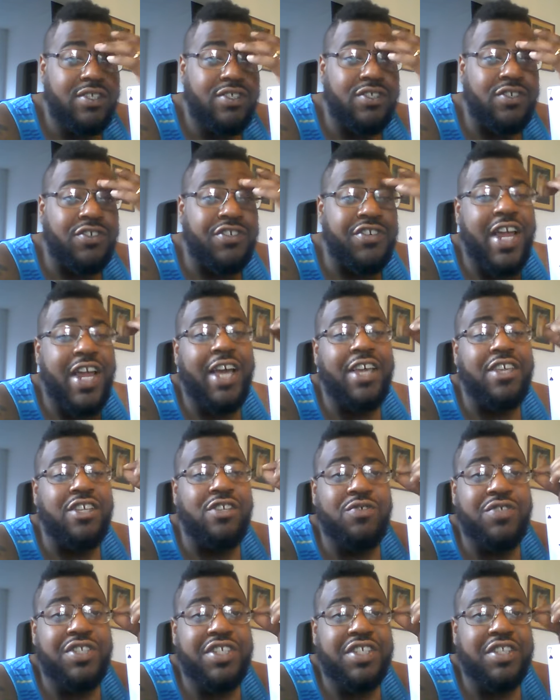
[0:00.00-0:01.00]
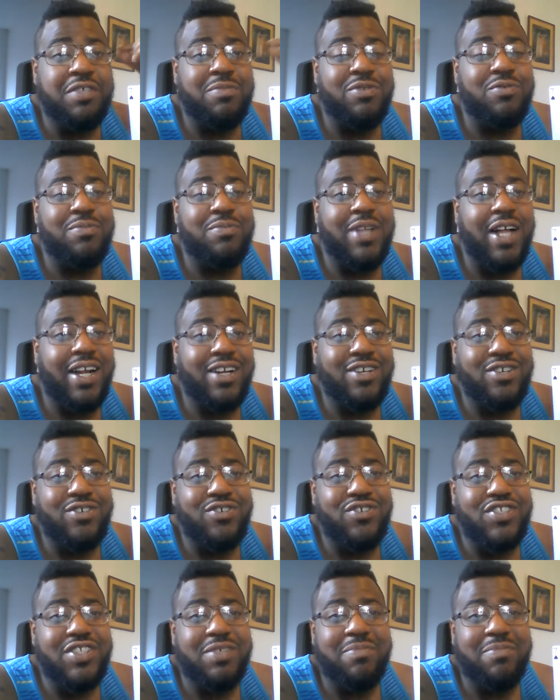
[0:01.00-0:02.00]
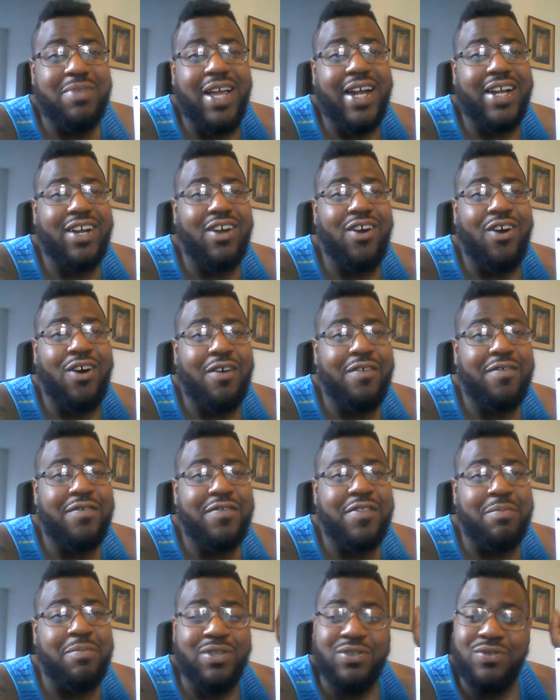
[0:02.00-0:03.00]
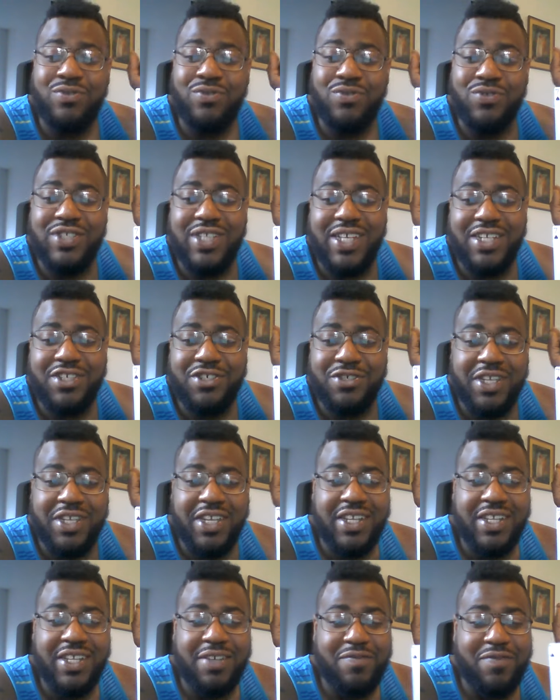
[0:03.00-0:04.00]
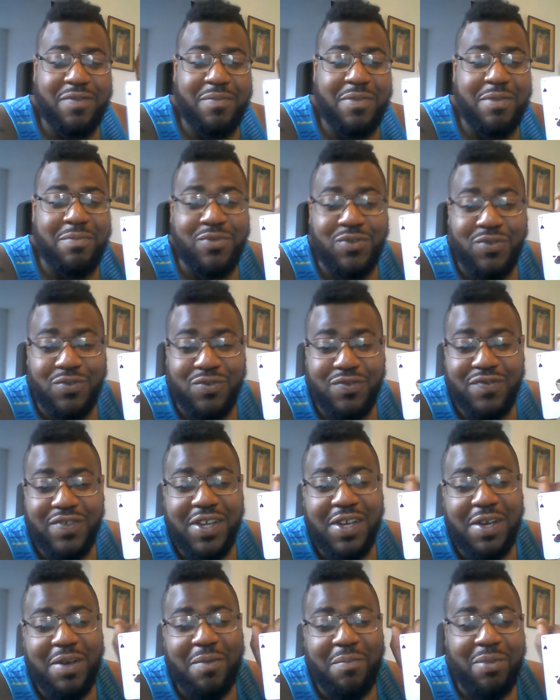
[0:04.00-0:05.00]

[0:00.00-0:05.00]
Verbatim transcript: So you're not using the blue blockers to block off the blues that you're getting from the move,